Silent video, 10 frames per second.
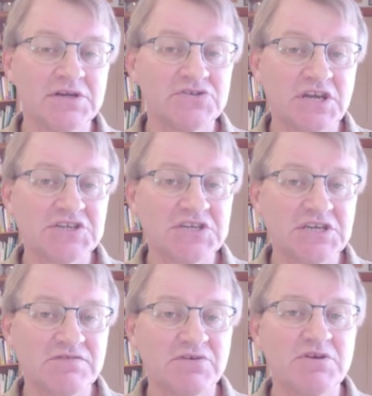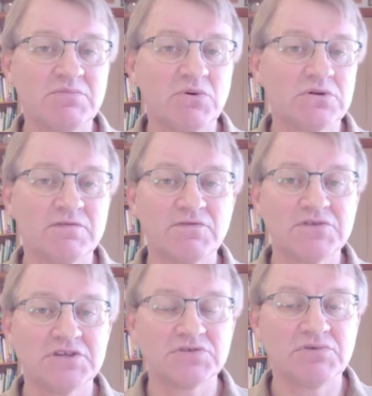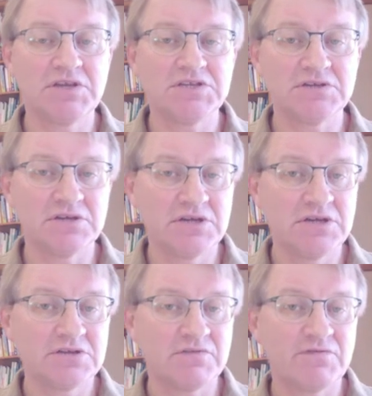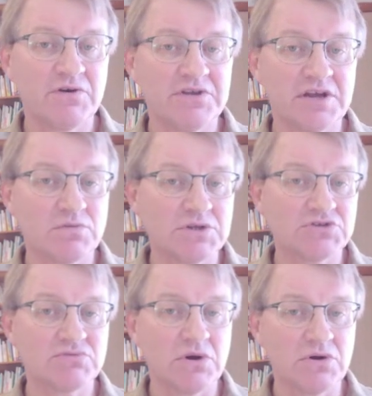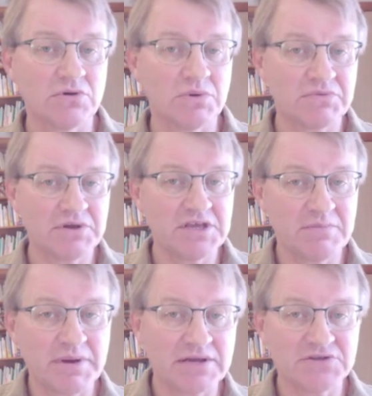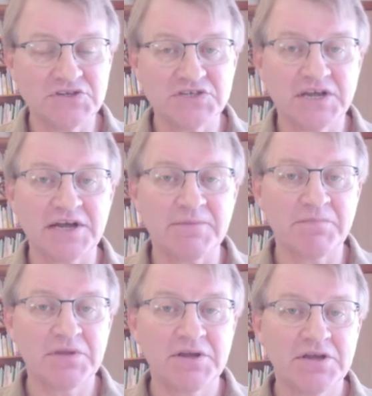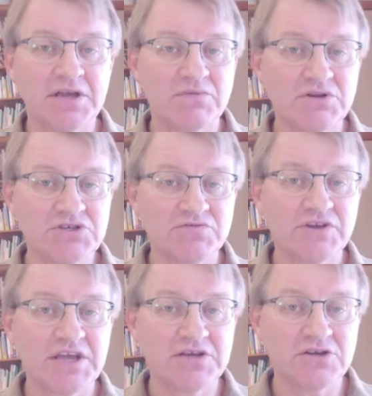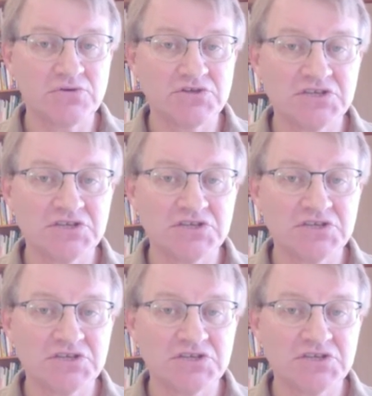Testing is very important for this reason, to find out what's wrong, what where the imbalances are. And once you've taken a good